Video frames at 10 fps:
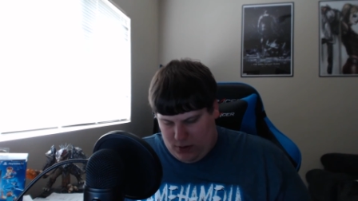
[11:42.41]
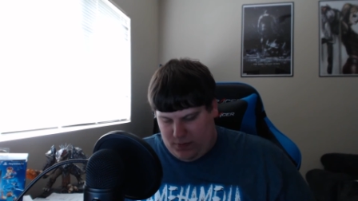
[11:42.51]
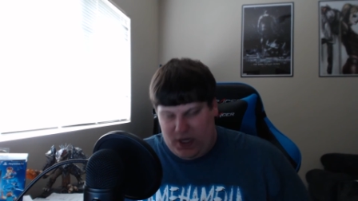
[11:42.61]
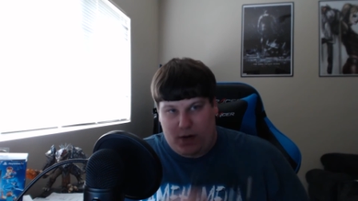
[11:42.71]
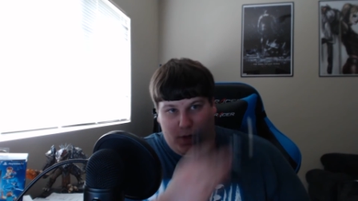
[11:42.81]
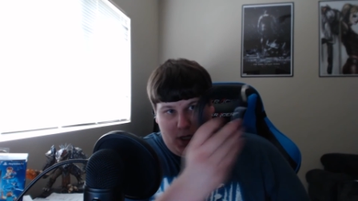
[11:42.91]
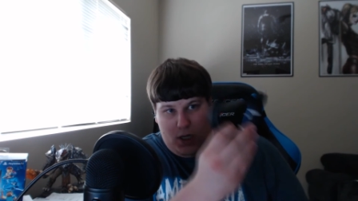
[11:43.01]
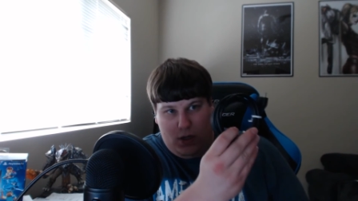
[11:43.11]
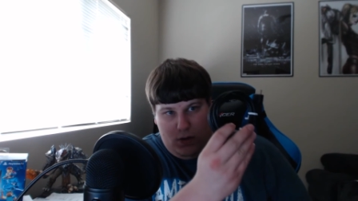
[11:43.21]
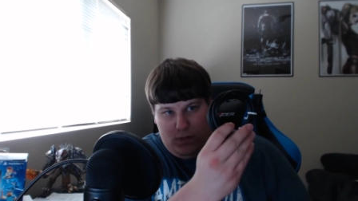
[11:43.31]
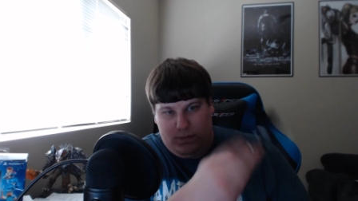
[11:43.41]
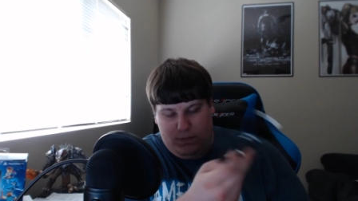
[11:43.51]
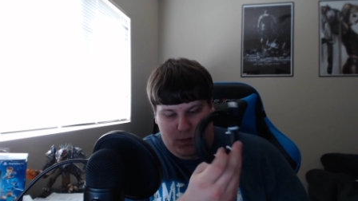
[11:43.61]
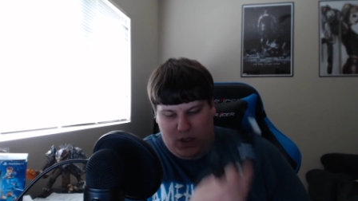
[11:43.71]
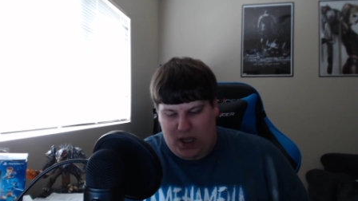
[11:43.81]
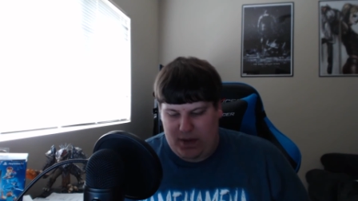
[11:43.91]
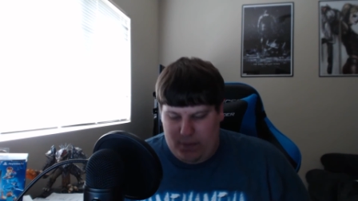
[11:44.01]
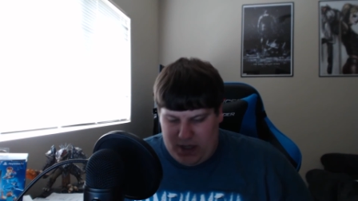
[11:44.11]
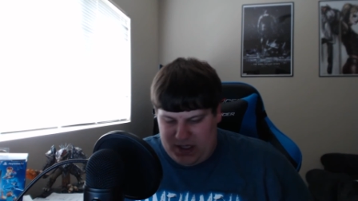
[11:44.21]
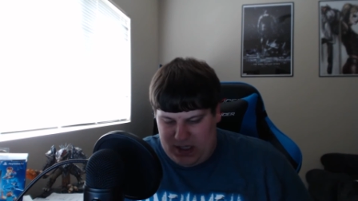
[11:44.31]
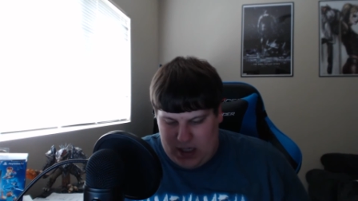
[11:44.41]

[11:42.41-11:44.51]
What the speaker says: There we go. Everybody's seen